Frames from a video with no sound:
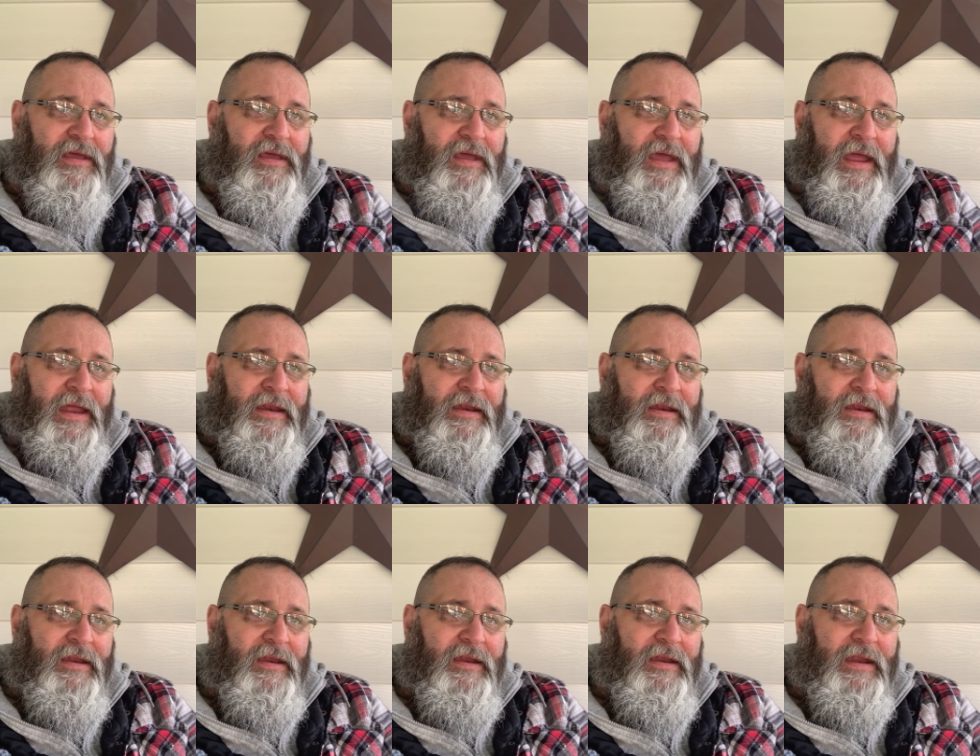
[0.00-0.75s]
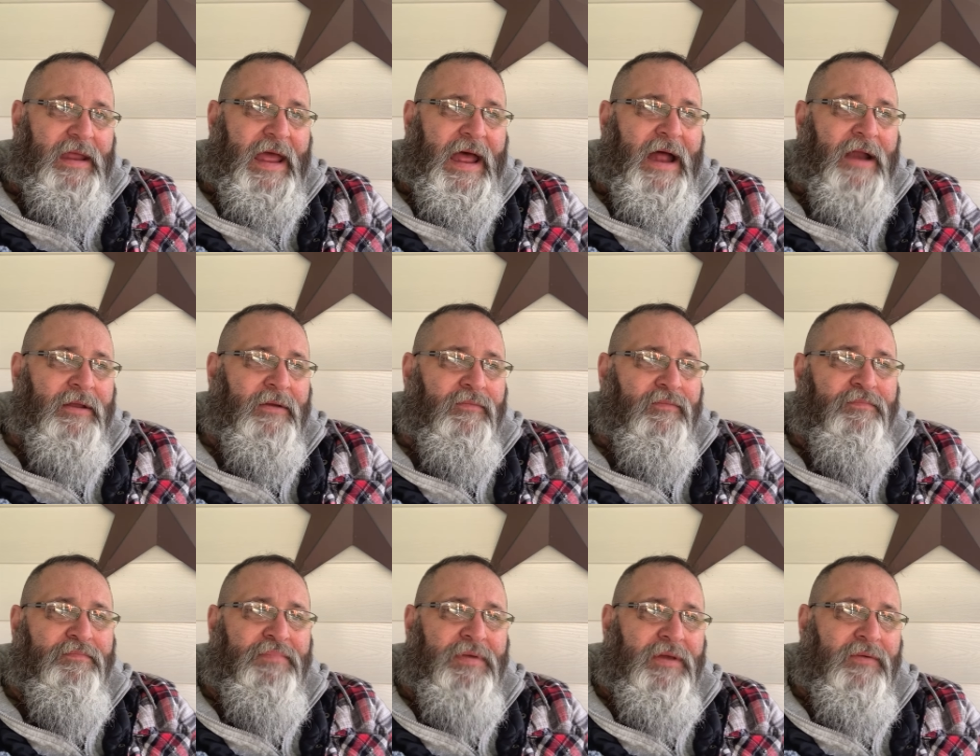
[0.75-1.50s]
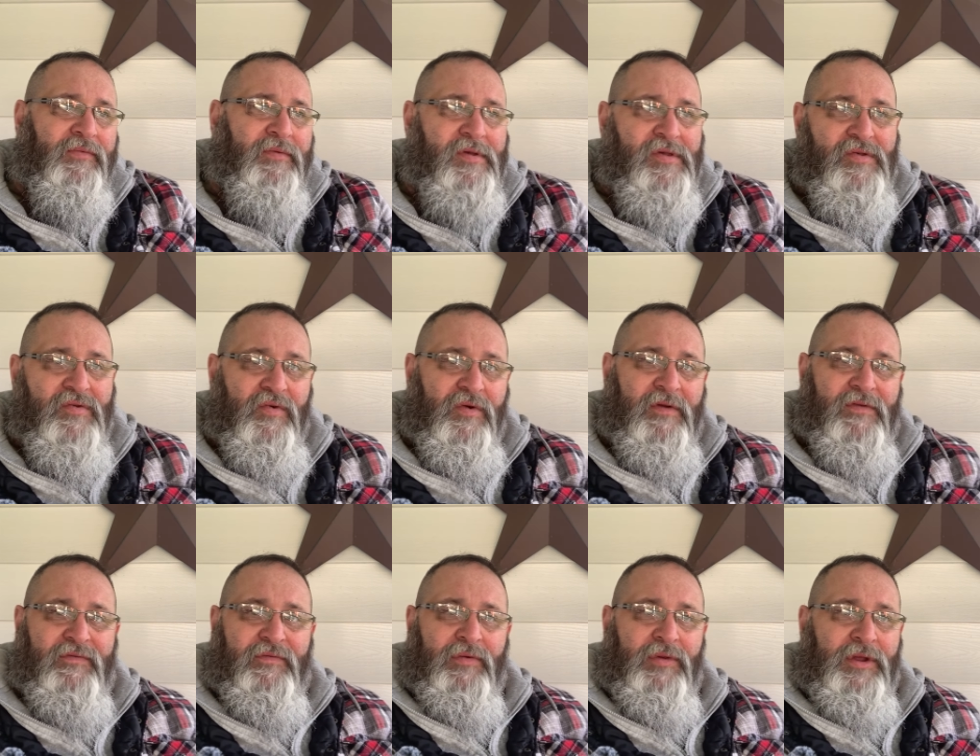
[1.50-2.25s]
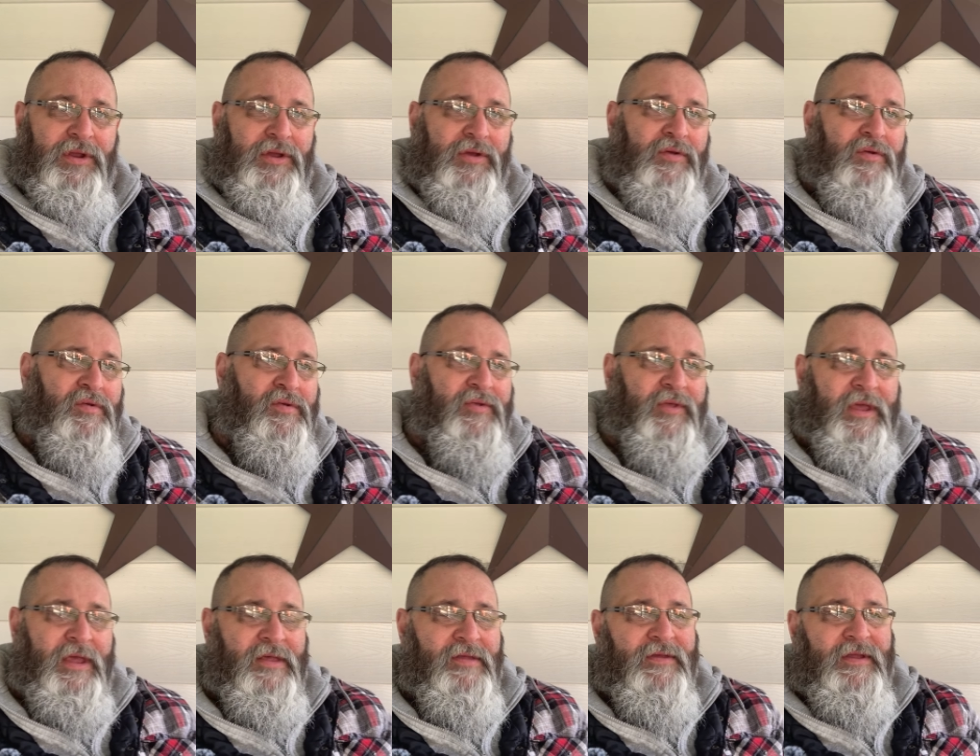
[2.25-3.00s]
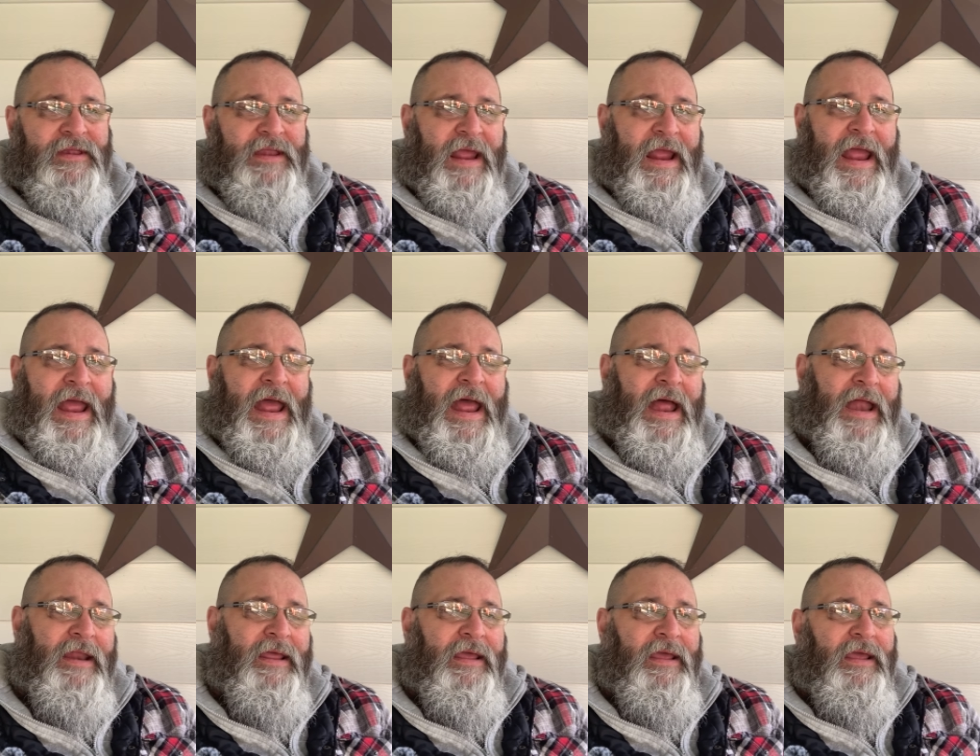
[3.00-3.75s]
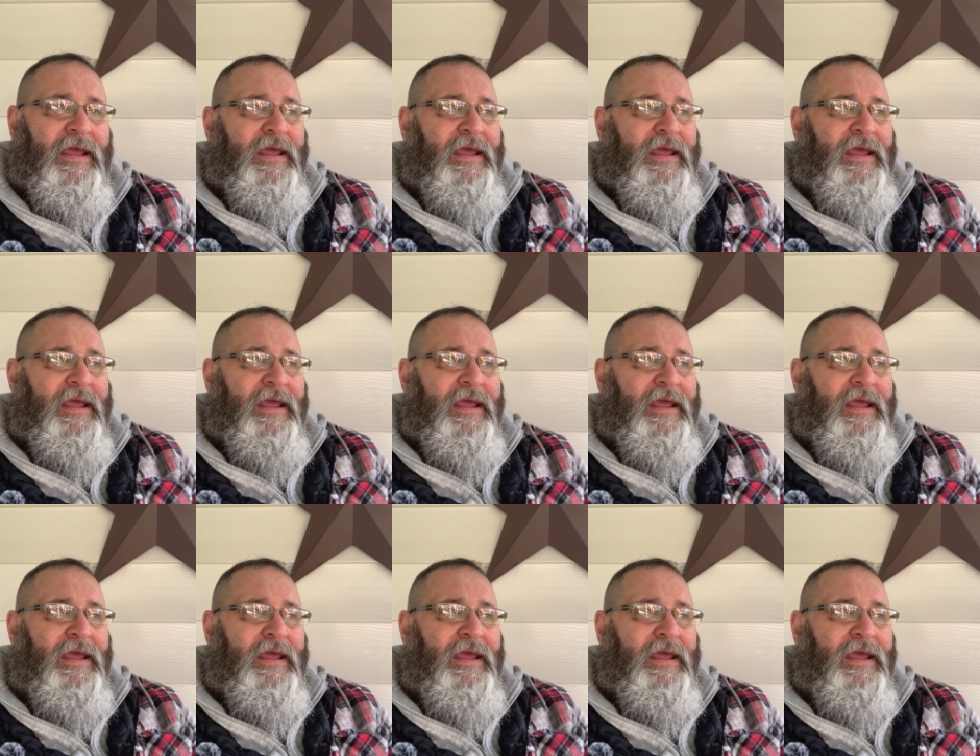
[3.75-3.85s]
and how to be resourceful and use things that they had.